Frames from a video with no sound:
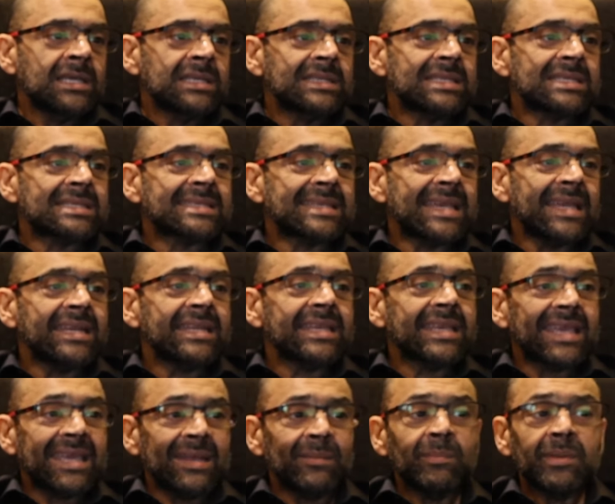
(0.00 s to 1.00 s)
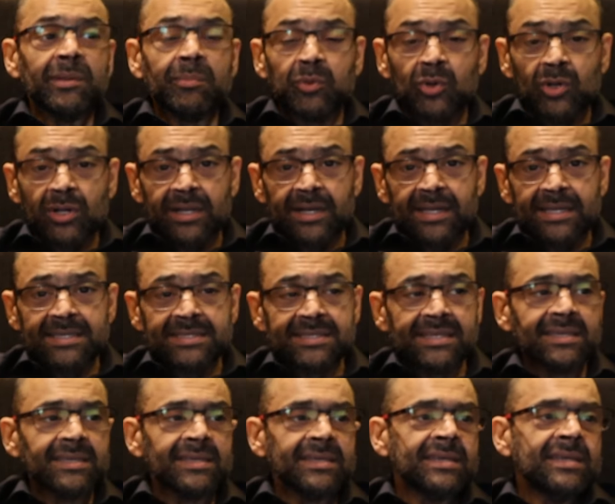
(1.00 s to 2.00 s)
The scent can be
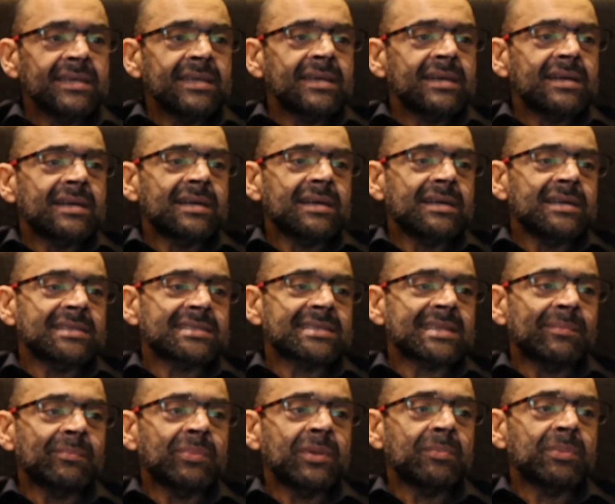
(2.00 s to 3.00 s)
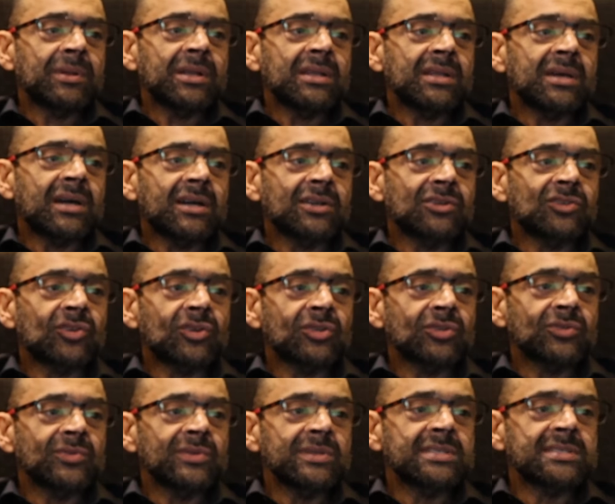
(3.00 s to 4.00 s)
polarizing. Some people are drawn
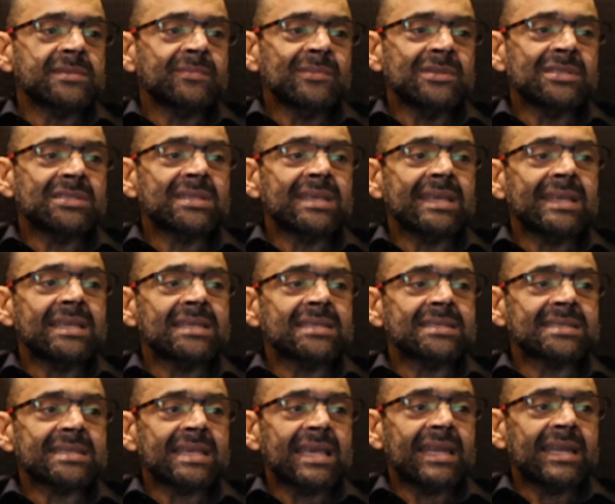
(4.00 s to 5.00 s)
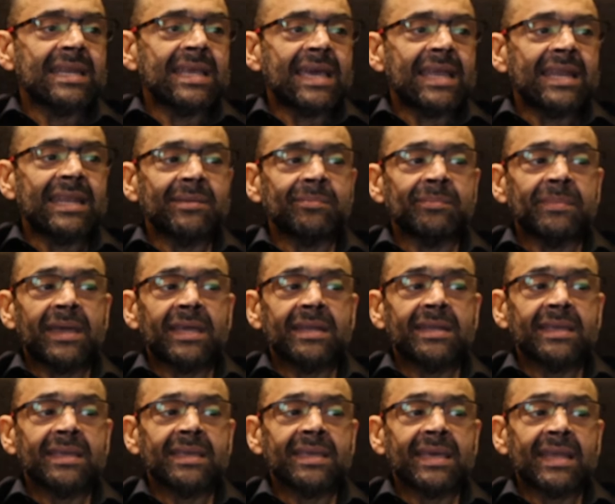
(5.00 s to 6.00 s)
to its mysterious and
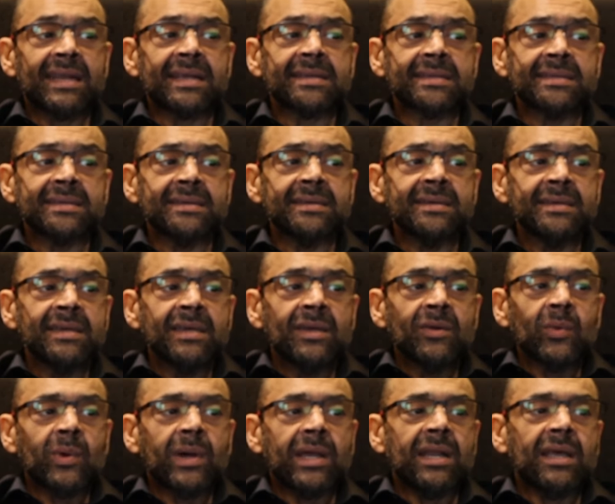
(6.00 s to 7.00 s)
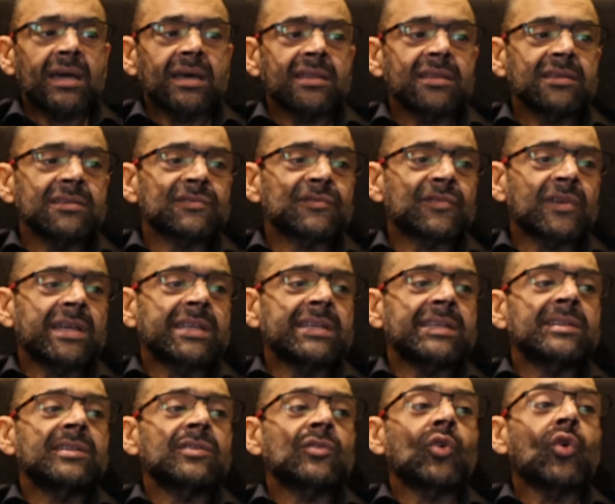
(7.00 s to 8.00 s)
enigmatic character, while others find
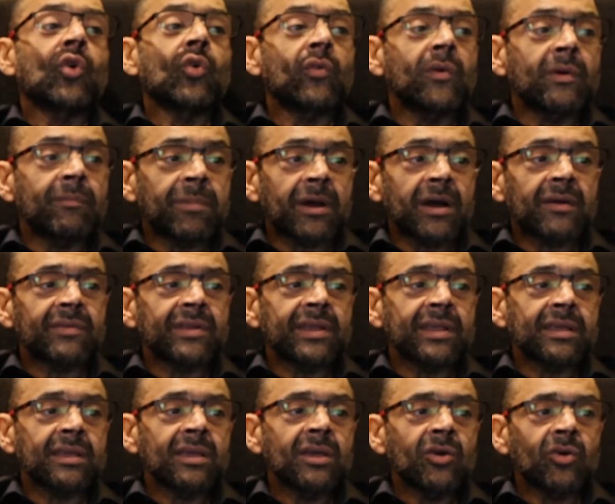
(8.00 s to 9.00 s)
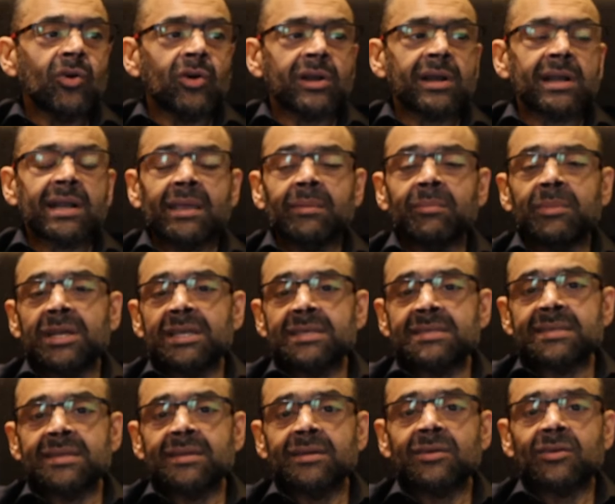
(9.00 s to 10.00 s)
it overpowering or
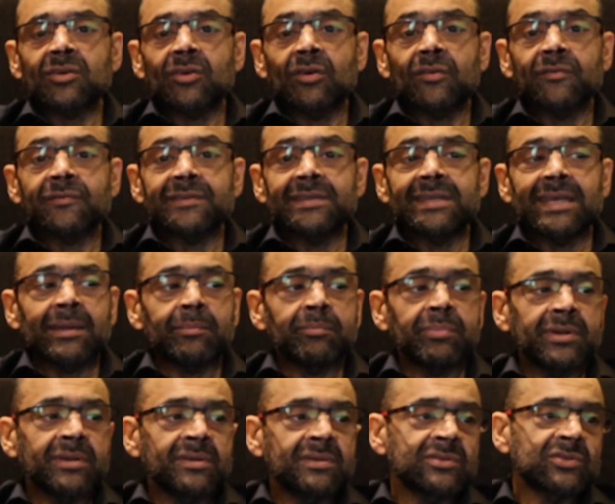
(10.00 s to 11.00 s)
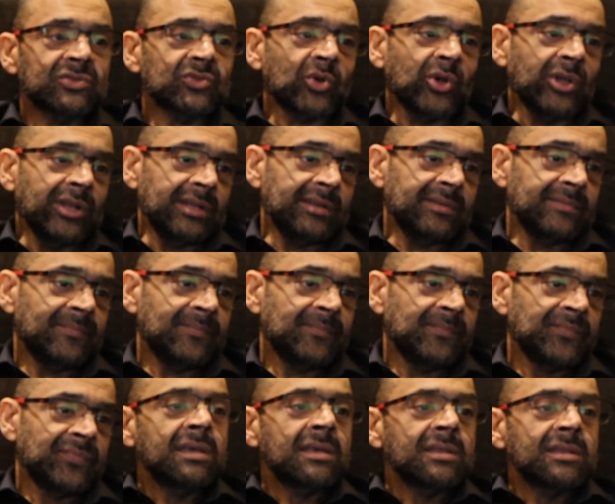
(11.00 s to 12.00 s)
reminiscent of damp soil.
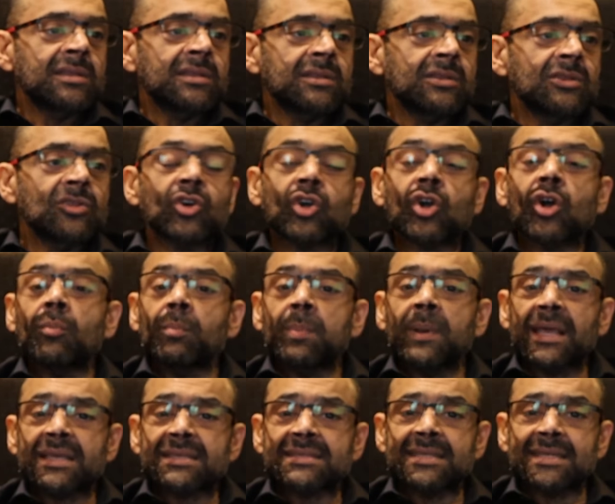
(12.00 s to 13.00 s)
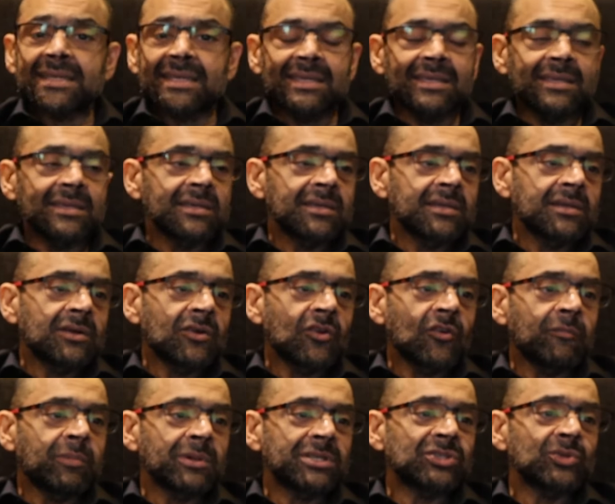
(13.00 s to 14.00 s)
The complexity
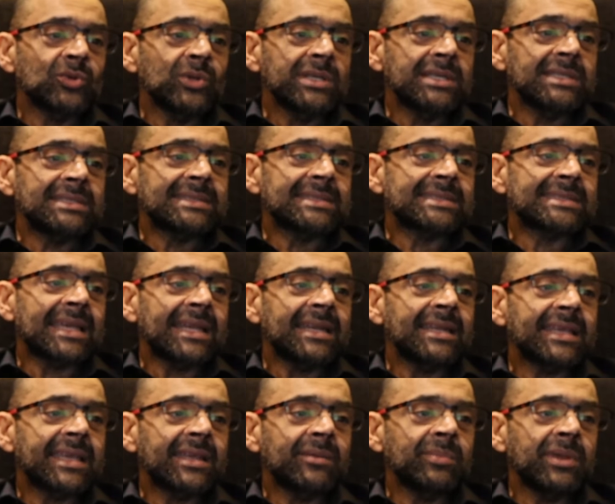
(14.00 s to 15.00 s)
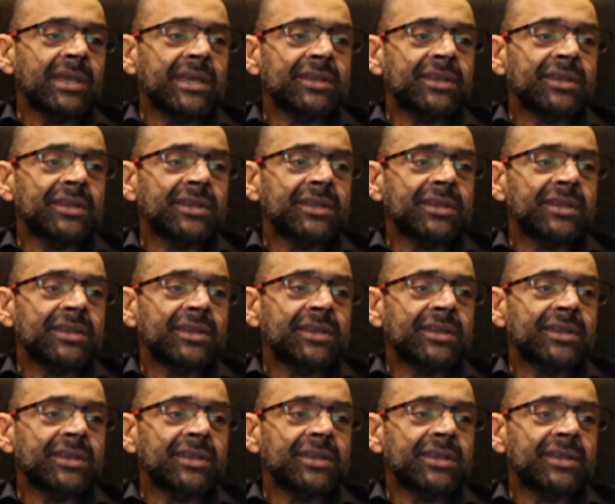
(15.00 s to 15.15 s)
of patchouli's scent can be